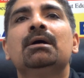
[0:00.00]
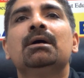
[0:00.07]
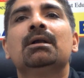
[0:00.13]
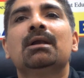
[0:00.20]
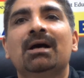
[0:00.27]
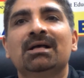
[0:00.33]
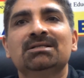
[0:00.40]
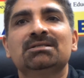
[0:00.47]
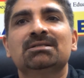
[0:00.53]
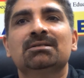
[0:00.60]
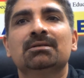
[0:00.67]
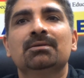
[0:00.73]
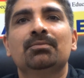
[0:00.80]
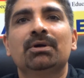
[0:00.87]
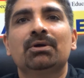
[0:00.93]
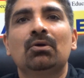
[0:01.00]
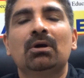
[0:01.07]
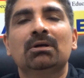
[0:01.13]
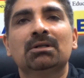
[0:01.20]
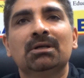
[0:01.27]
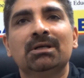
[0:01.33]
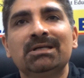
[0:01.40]
Last but
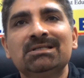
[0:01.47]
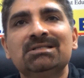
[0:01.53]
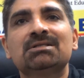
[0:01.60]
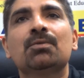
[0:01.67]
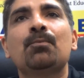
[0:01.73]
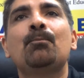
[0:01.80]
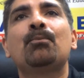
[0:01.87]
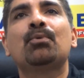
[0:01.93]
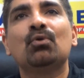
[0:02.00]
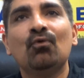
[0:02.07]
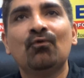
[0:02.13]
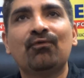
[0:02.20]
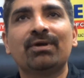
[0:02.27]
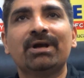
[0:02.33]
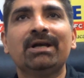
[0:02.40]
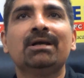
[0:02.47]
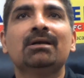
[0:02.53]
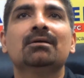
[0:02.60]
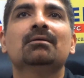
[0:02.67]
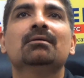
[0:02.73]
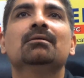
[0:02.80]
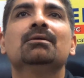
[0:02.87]
not the least,
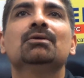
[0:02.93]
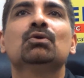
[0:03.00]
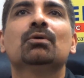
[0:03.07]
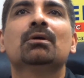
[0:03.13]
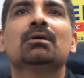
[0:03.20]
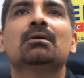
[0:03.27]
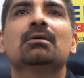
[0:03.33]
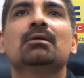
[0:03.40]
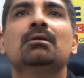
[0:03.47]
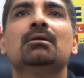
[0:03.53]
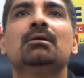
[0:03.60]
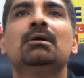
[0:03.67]
proofread your